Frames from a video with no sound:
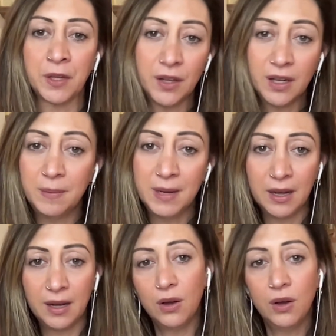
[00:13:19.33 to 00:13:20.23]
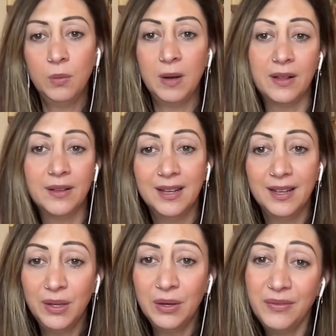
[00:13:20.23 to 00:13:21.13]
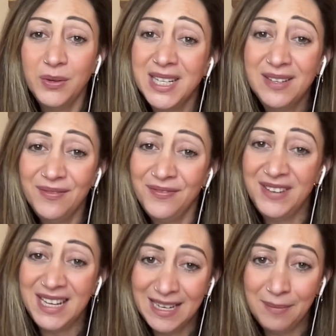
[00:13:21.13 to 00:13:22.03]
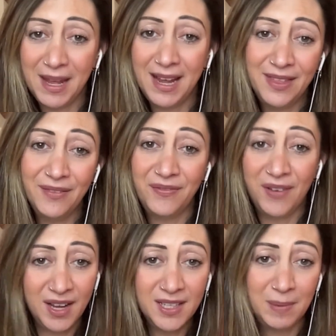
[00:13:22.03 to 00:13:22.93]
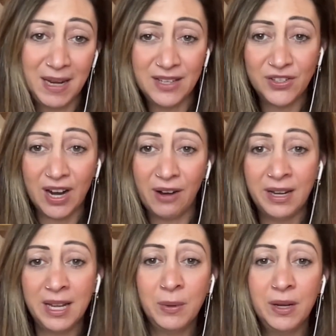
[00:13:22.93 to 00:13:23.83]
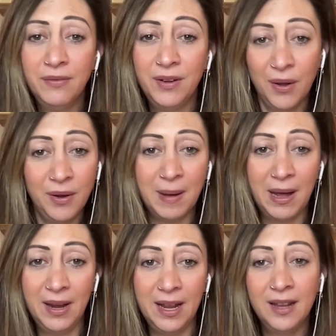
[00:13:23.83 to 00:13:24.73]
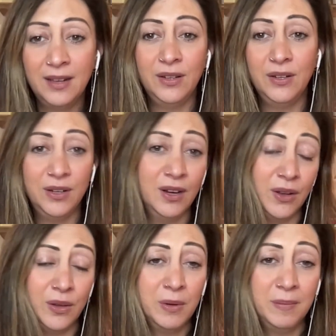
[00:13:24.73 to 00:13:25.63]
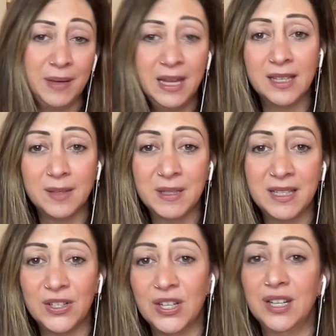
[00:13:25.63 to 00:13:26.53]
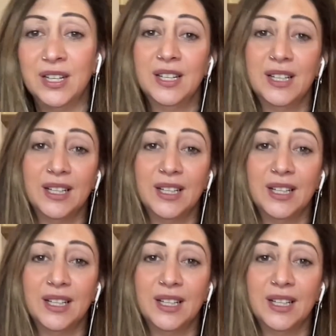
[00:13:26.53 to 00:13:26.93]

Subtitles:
that could have been like, oh, well, if you didn't feed him that in the first place, Sharon, he wouldn't have known about it and, you wouldn't be in this position.